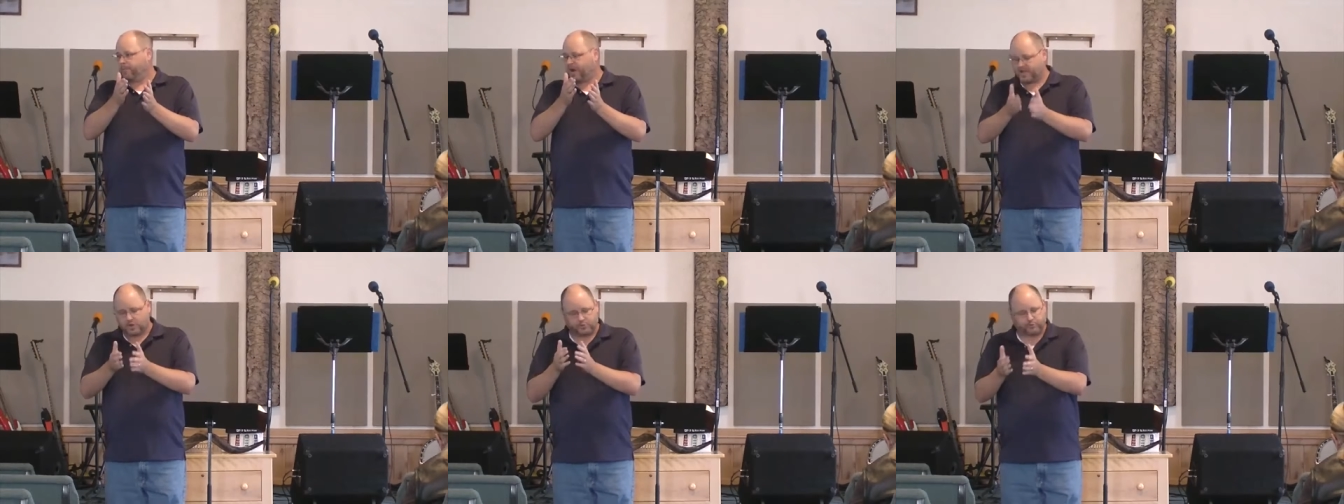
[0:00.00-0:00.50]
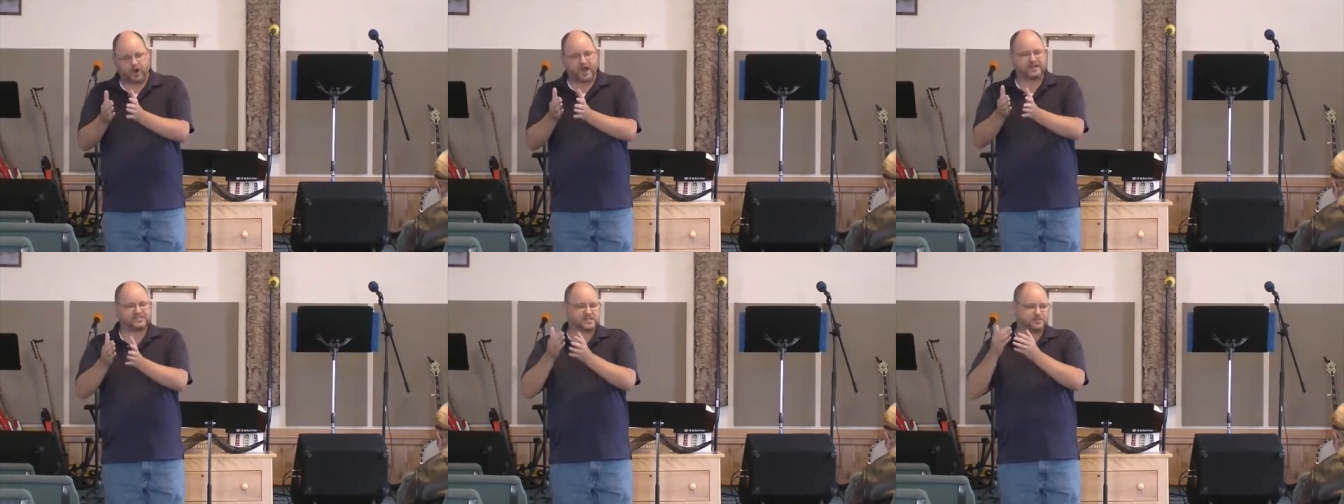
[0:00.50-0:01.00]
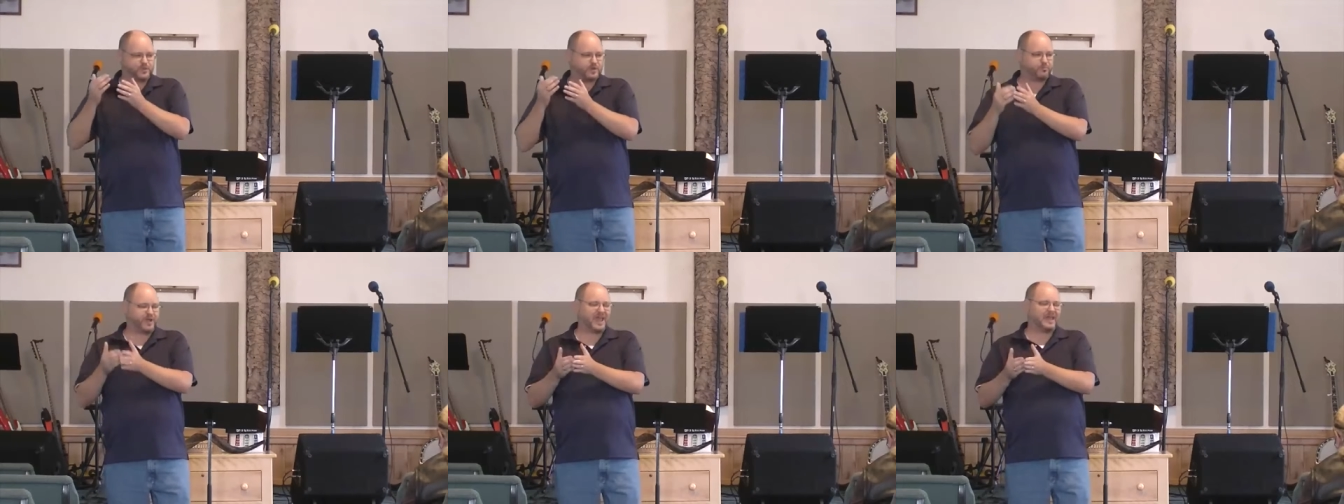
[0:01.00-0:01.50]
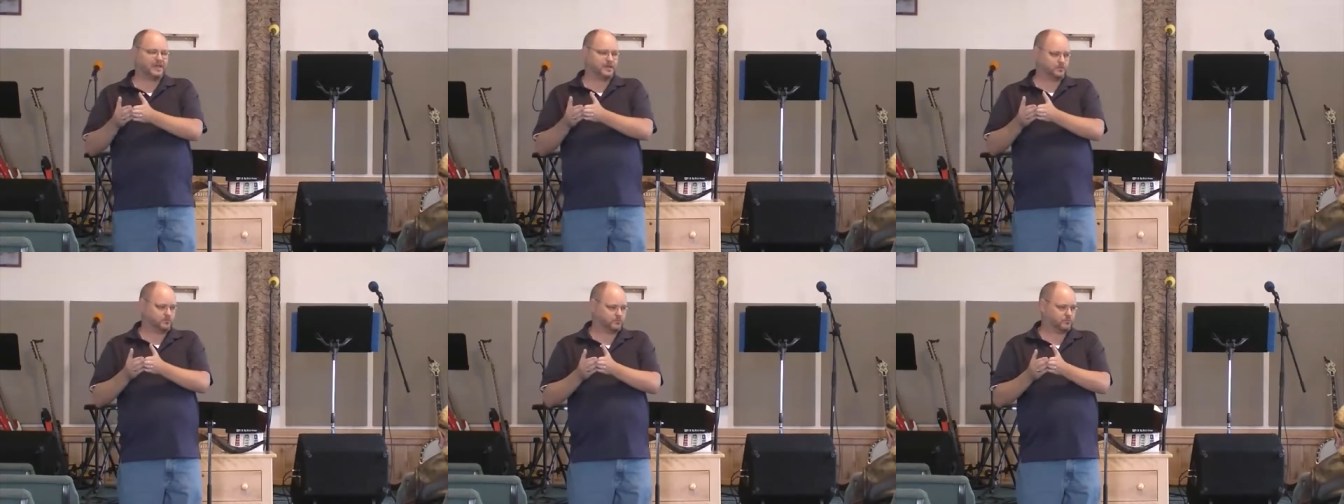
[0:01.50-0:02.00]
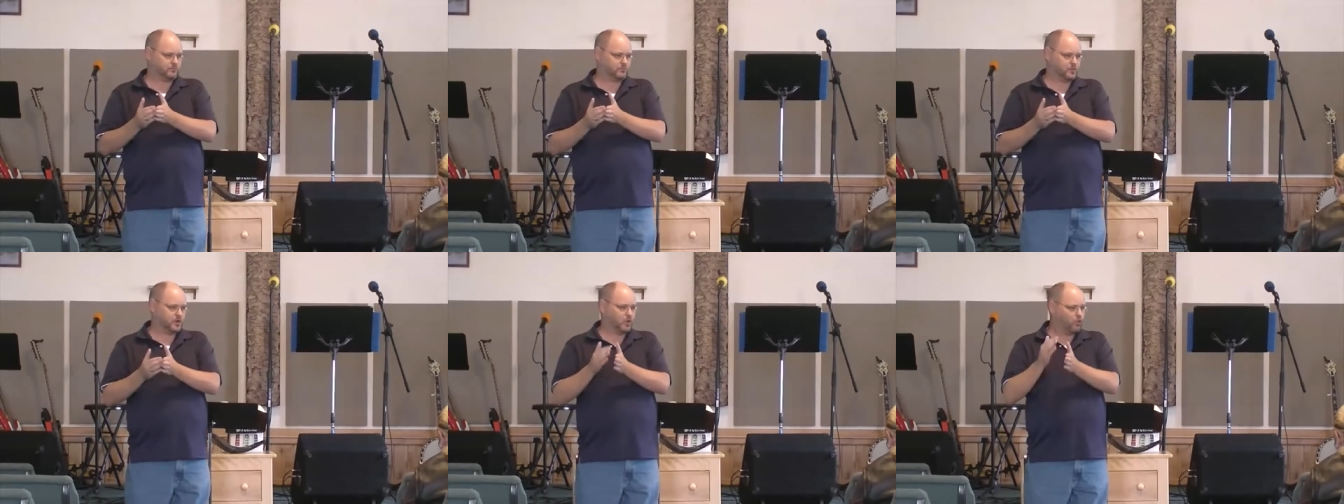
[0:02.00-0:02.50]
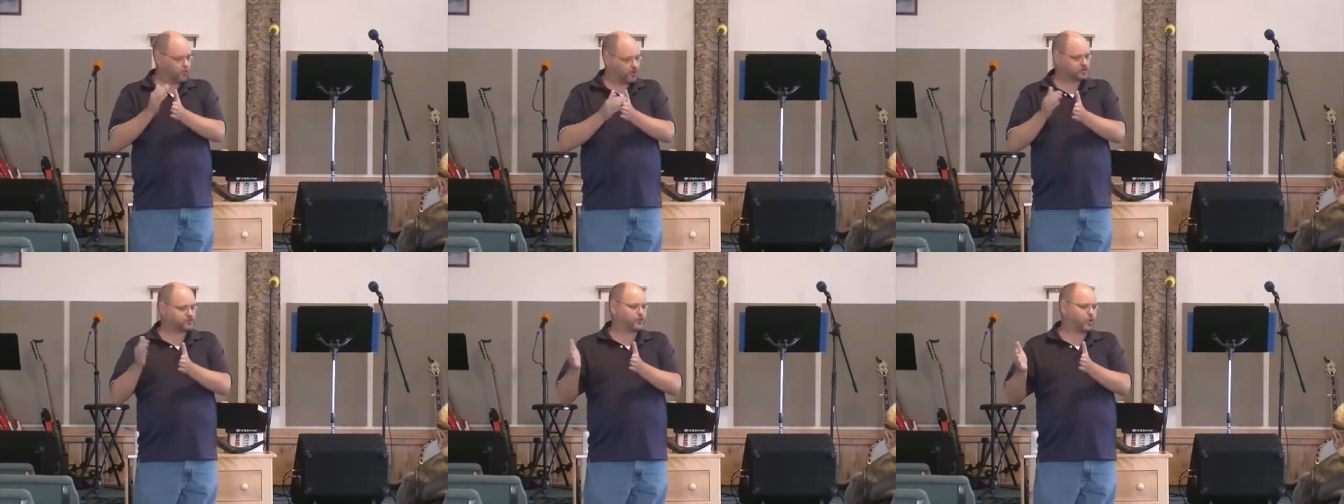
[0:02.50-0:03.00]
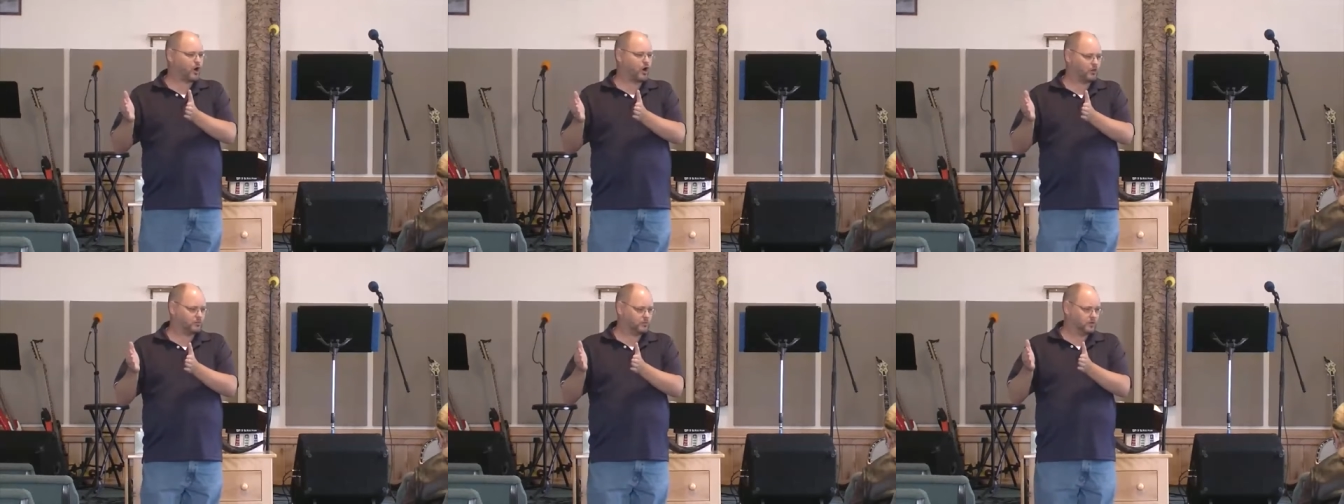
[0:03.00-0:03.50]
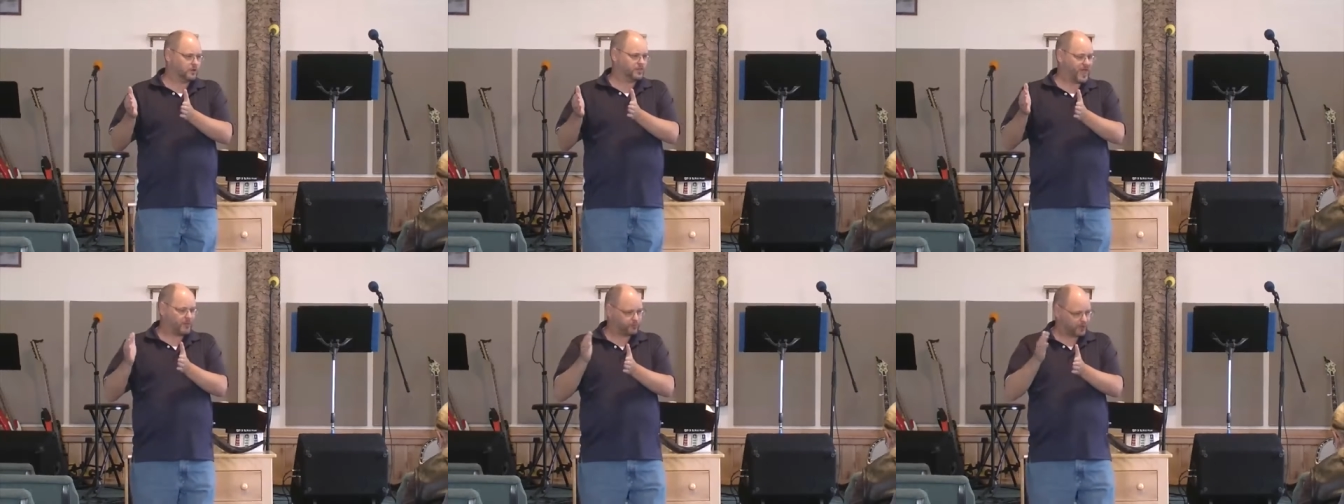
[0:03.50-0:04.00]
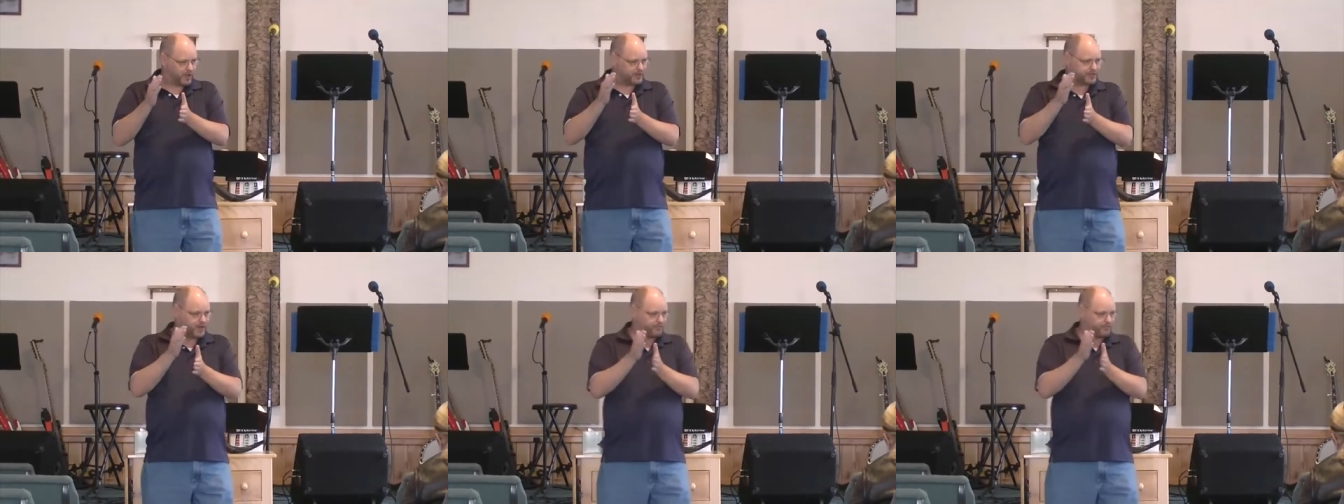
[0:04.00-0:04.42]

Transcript: But your price has been paid once for all. That blood